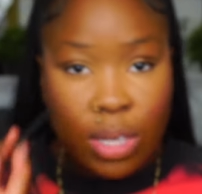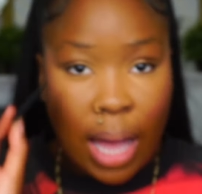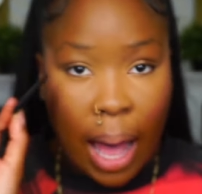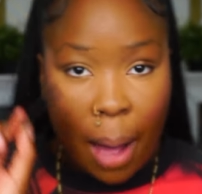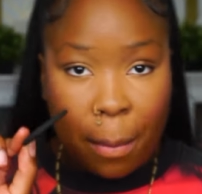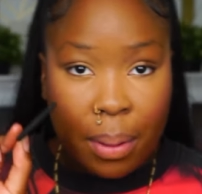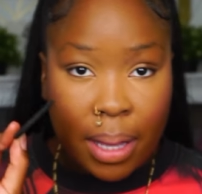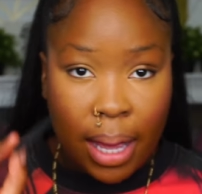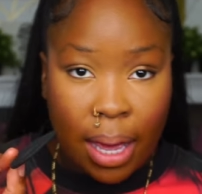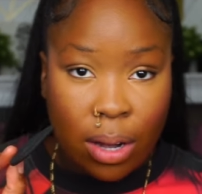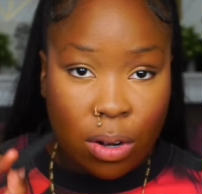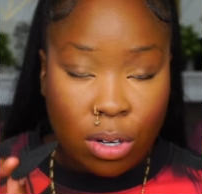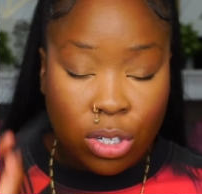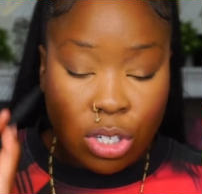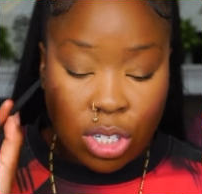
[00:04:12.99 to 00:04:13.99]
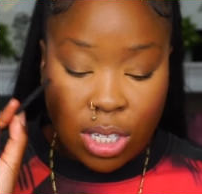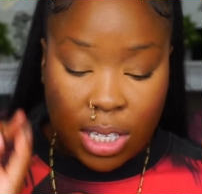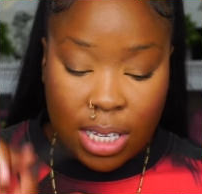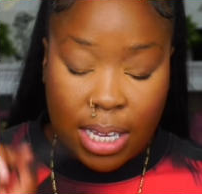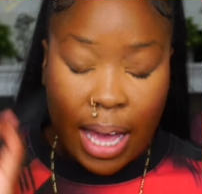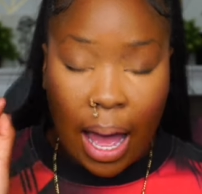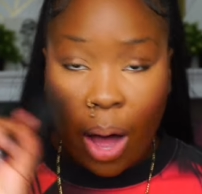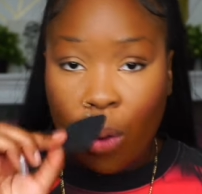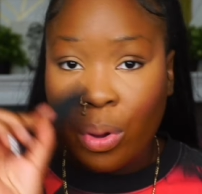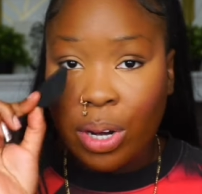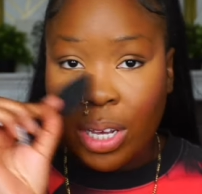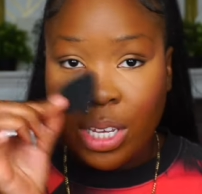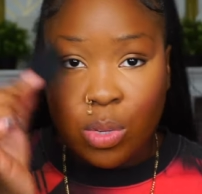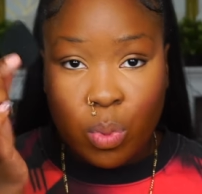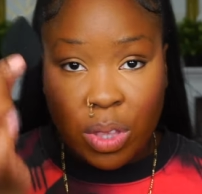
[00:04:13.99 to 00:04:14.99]
an applicator to see how it
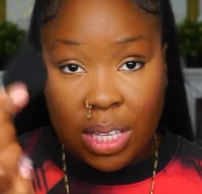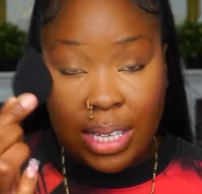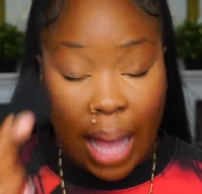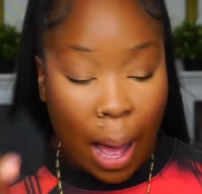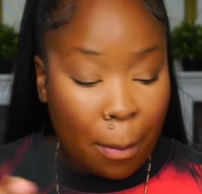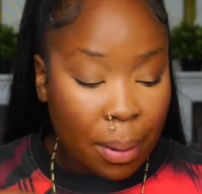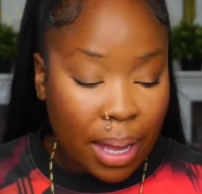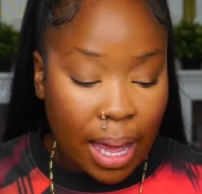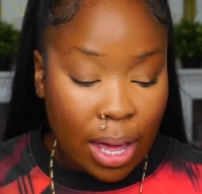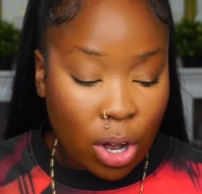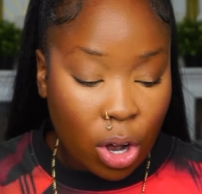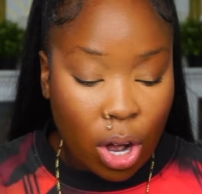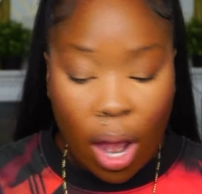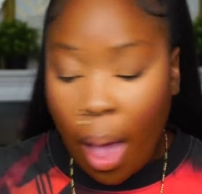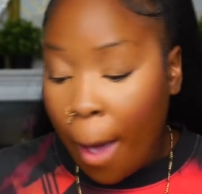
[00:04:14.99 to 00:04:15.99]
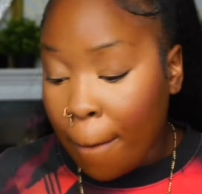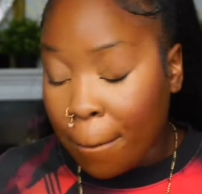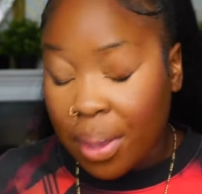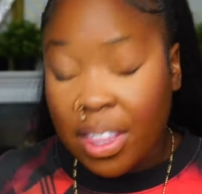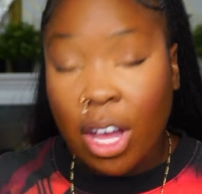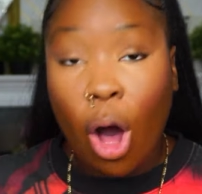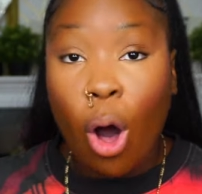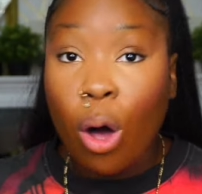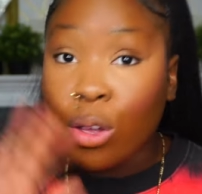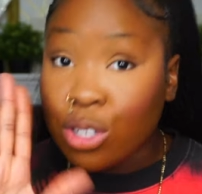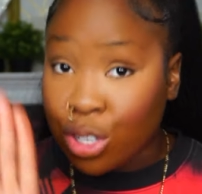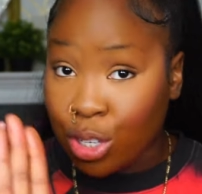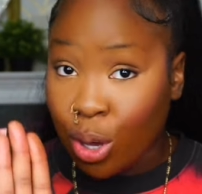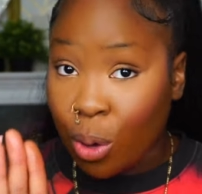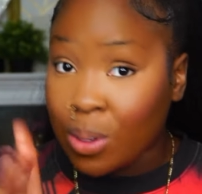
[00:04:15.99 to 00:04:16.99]
is with this applicator but they
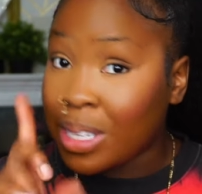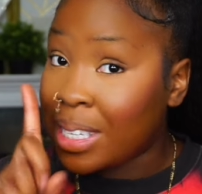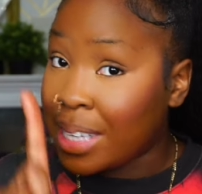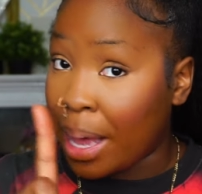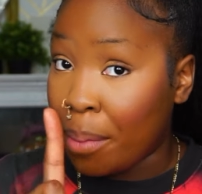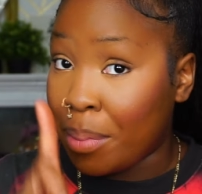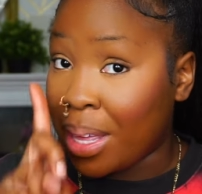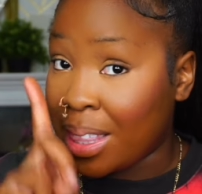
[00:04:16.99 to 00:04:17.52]
also sent me